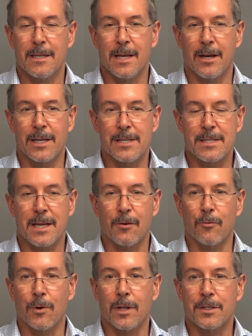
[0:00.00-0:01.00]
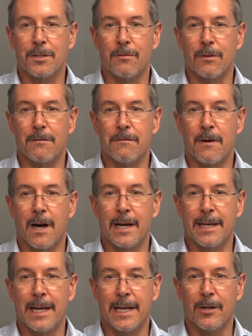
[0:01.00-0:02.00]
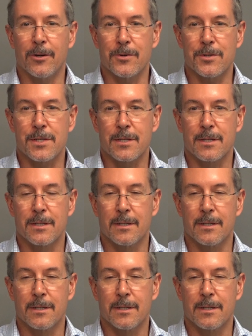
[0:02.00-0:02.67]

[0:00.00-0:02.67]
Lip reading: Now he's got relatively fine hairs,